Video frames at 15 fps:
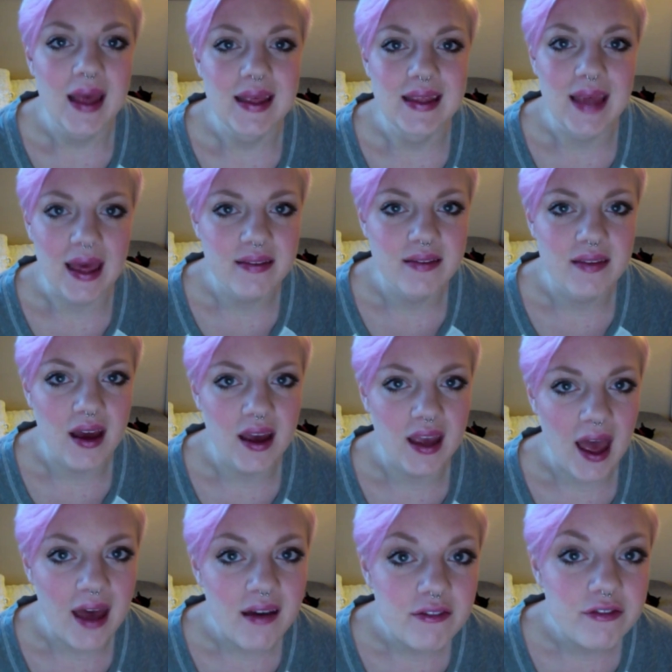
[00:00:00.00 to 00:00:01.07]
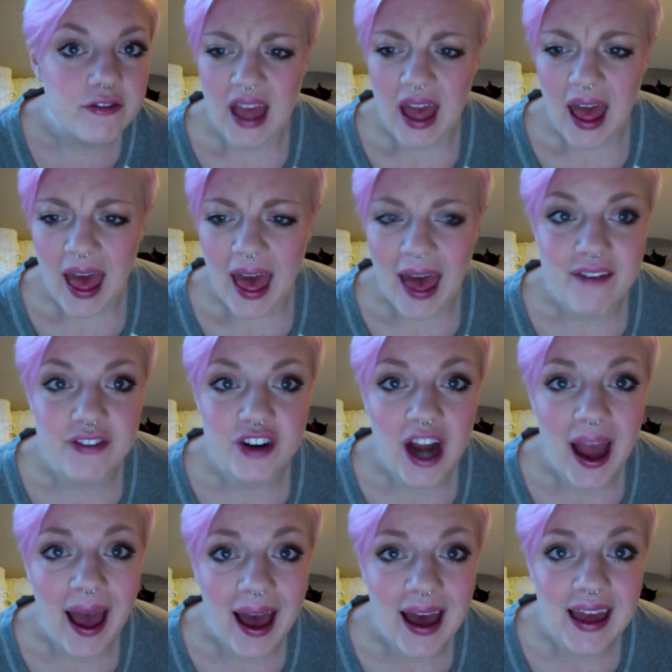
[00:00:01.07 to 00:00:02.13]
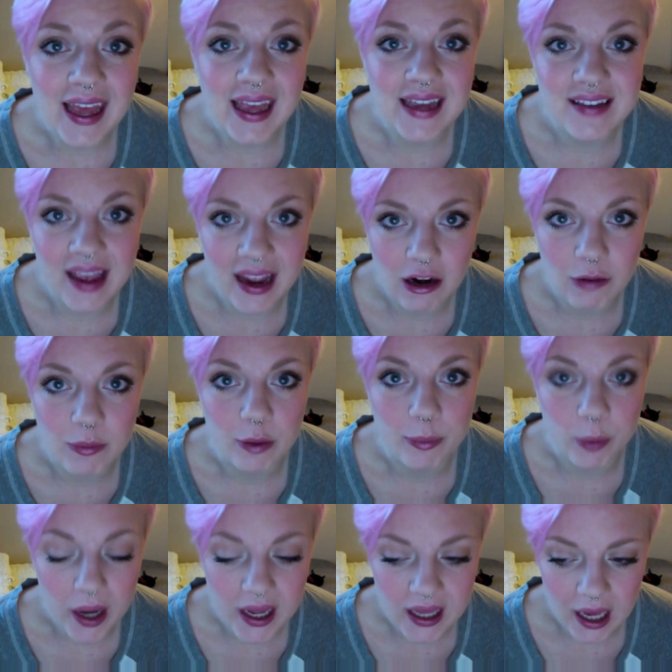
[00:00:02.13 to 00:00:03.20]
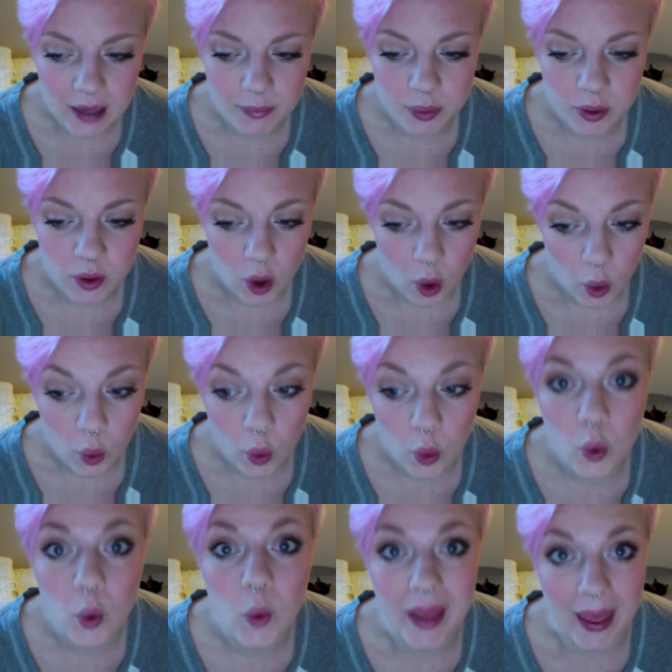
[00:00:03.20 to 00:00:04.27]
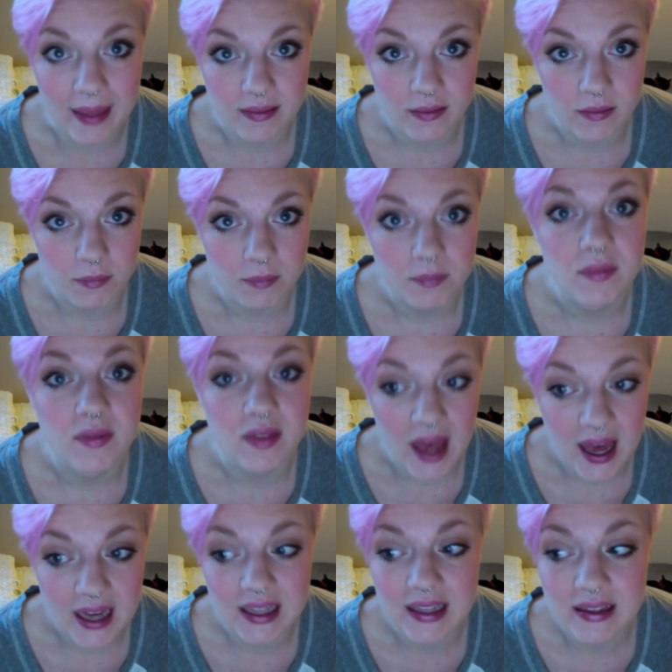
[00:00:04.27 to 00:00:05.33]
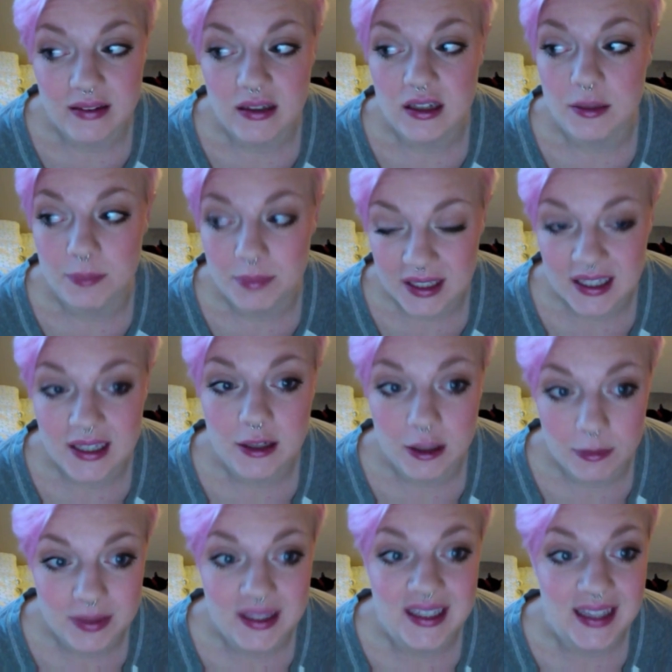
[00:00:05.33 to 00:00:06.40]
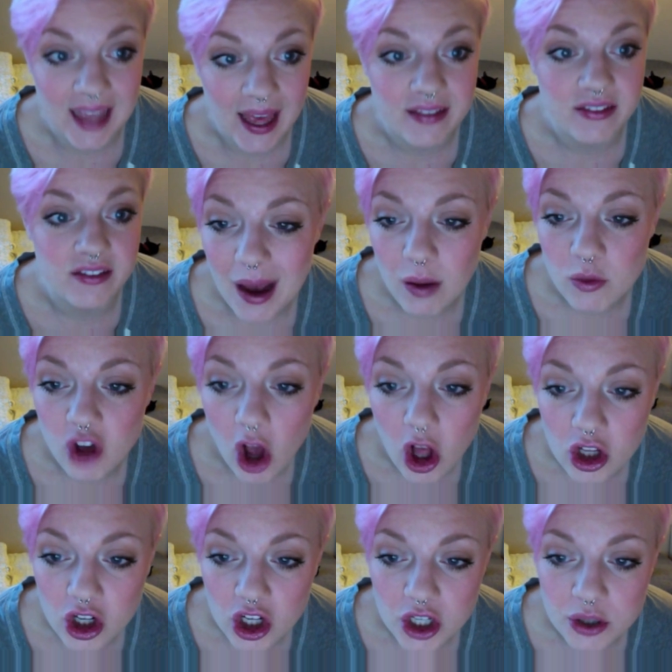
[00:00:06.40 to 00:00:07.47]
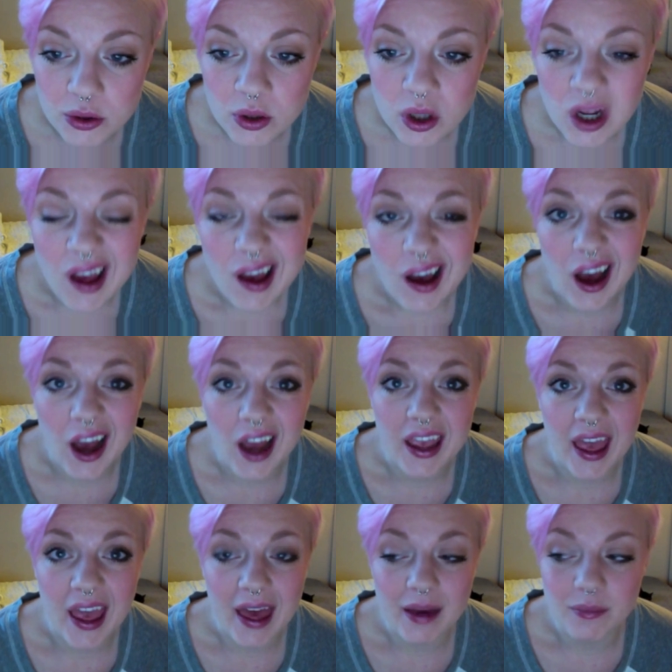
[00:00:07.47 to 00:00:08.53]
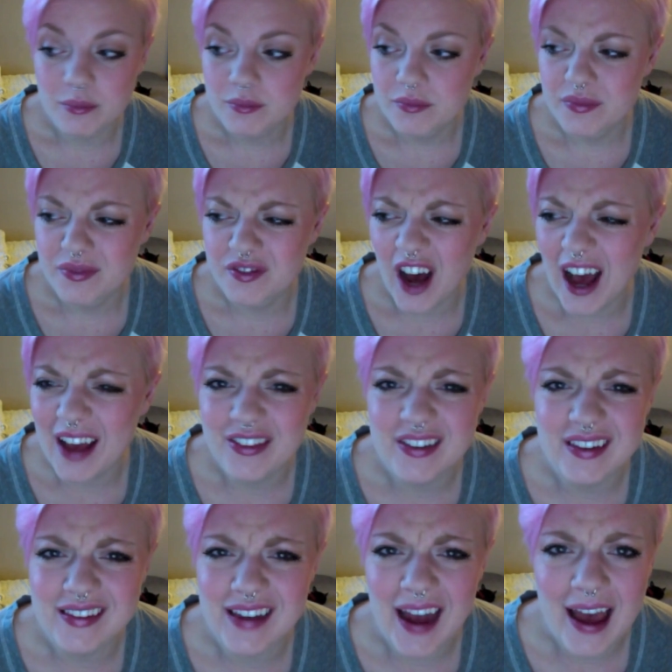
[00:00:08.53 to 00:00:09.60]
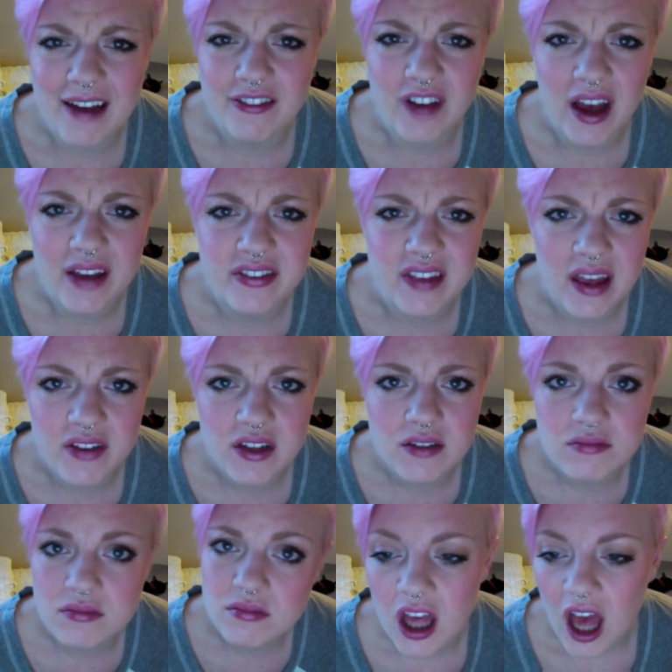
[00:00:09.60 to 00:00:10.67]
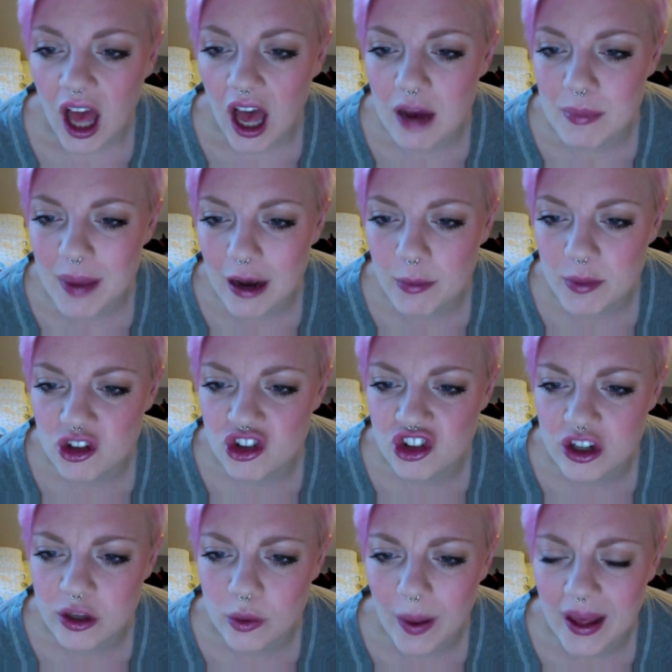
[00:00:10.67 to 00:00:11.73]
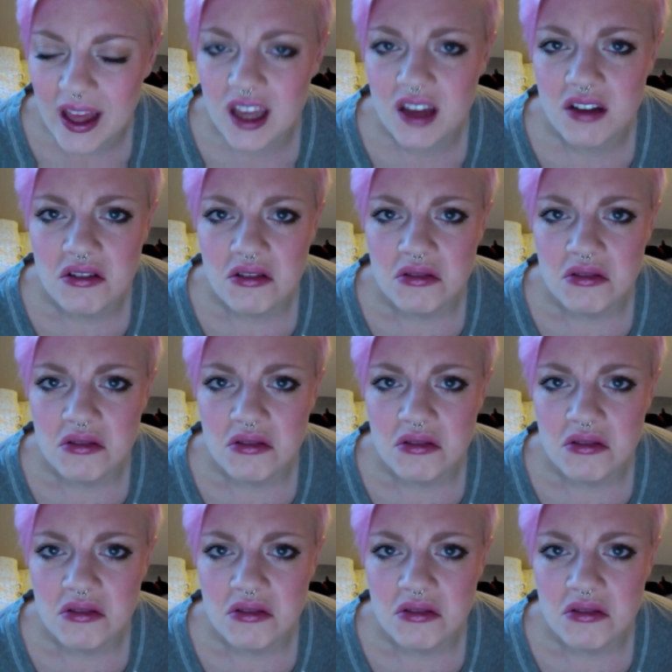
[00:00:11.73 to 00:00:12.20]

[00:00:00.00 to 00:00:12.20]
Yes, I have. Ever had a terrible breakup? Ooh, yes. That is a complete yes. How tall are you? I am 5'6.5", 5'7". How much do you weigh?